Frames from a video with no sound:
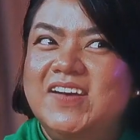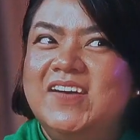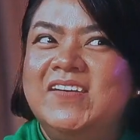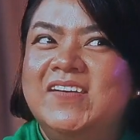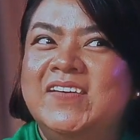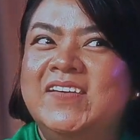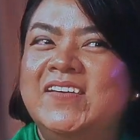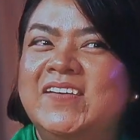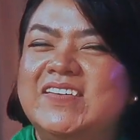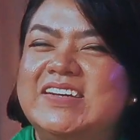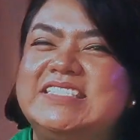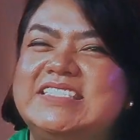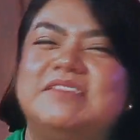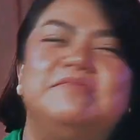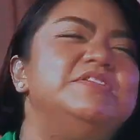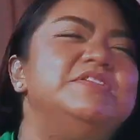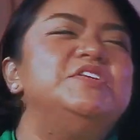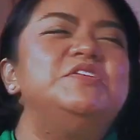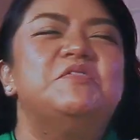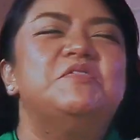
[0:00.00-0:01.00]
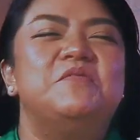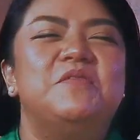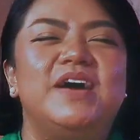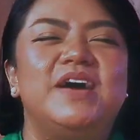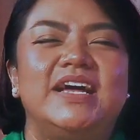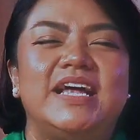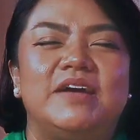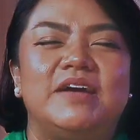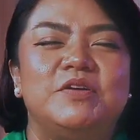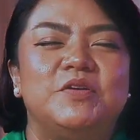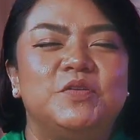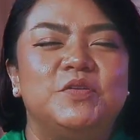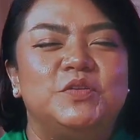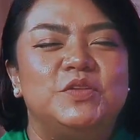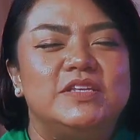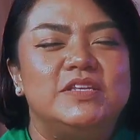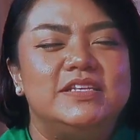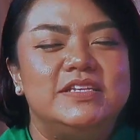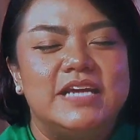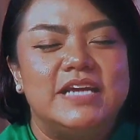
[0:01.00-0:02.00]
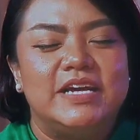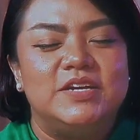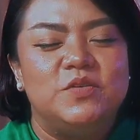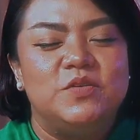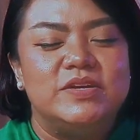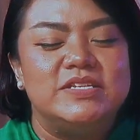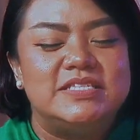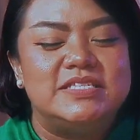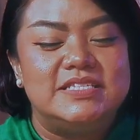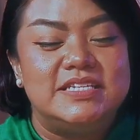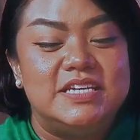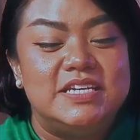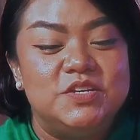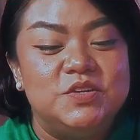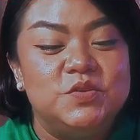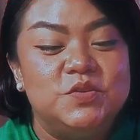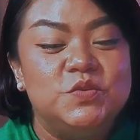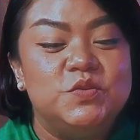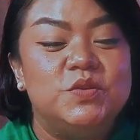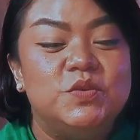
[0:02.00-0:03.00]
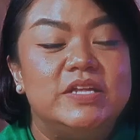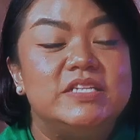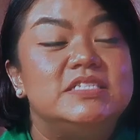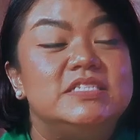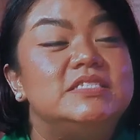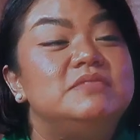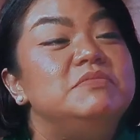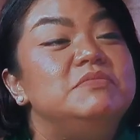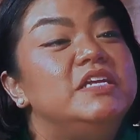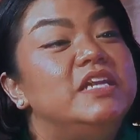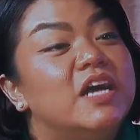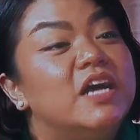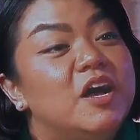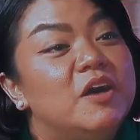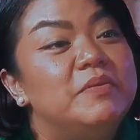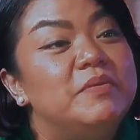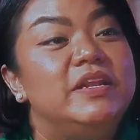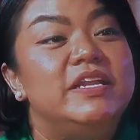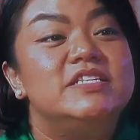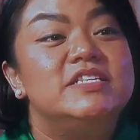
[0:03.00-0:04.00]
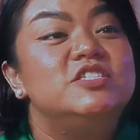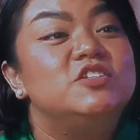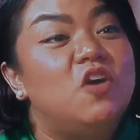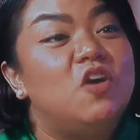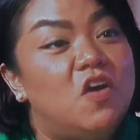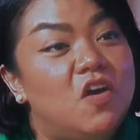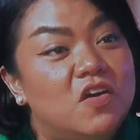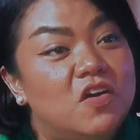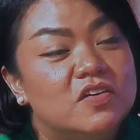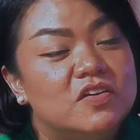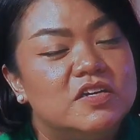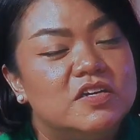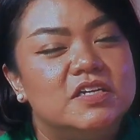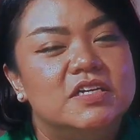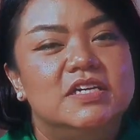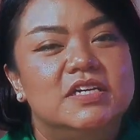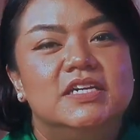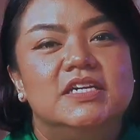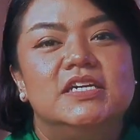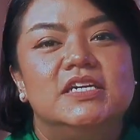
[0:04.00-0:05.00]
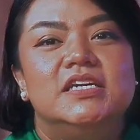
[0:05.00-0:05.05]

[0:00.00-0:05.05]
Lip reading: So macam, you know what, I go and see you, let's meet up and let's talk.